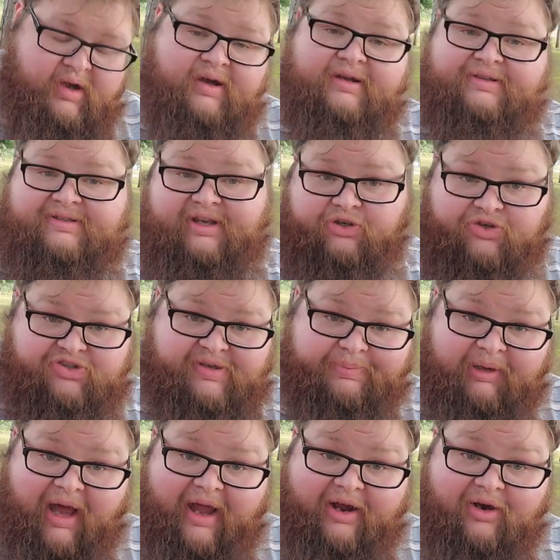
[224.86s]
Stitcher
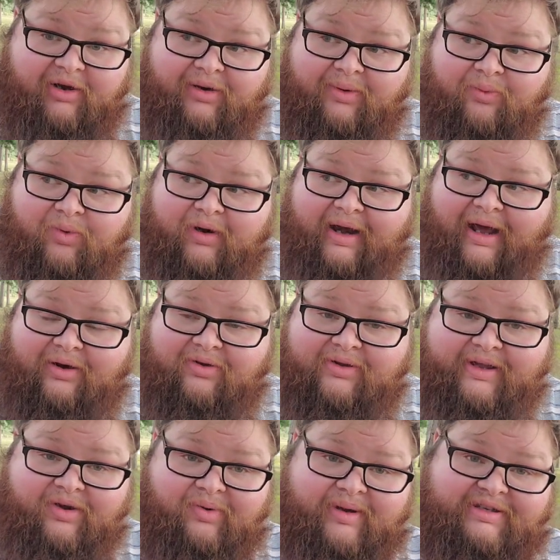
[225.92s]
Supplier. We're not
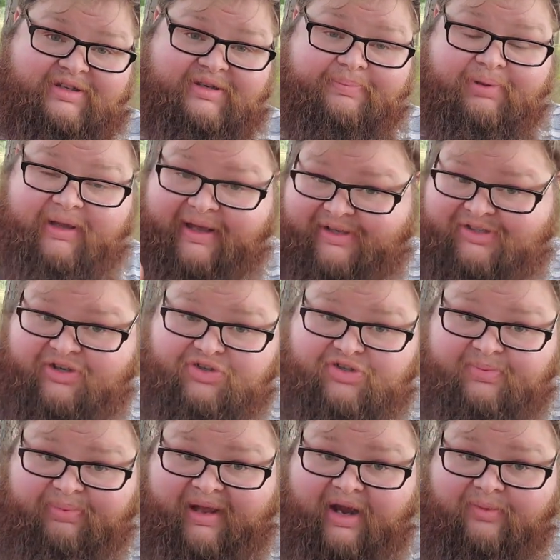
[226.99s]
only going to play Stitcher
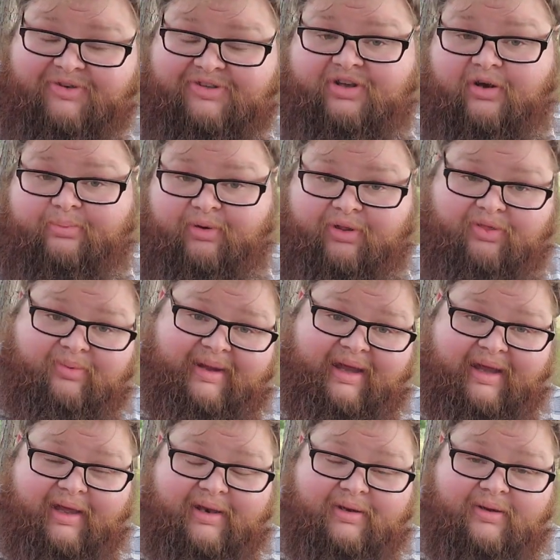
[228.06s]
Supplier, which is going to put
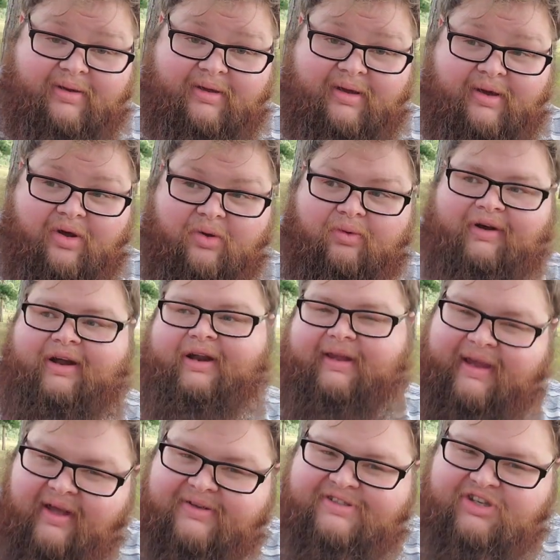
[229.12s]
3 in, we're going to
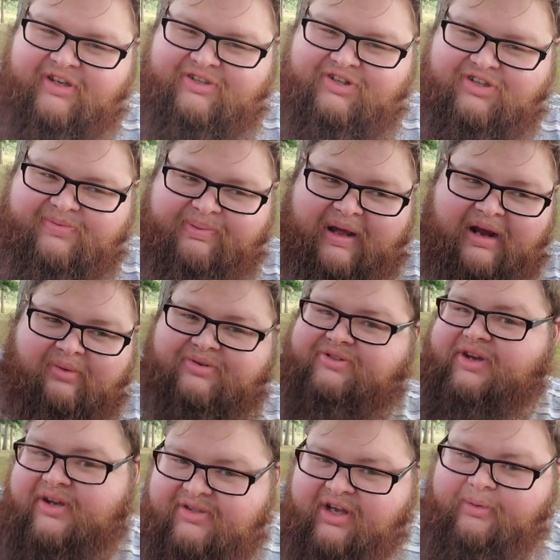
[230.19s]
kill Stitcher Supplier, which is
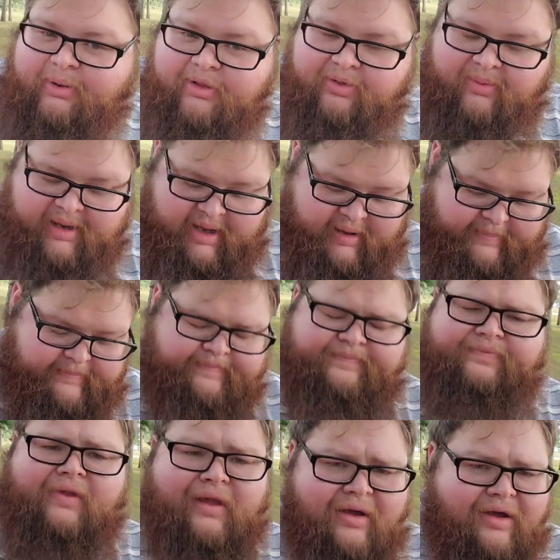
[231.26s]
also going to put 3 in.
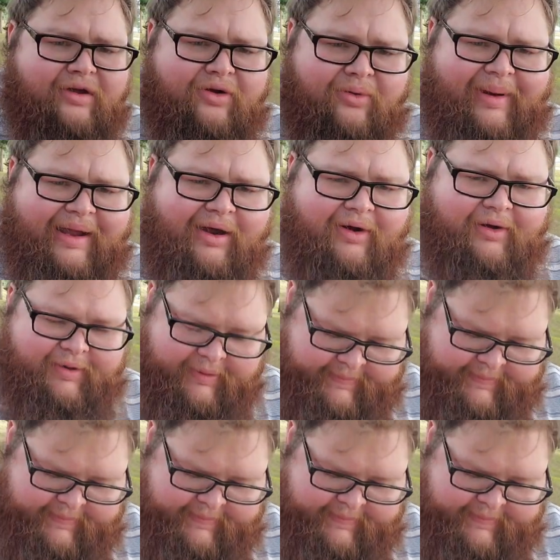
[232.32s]
Great card.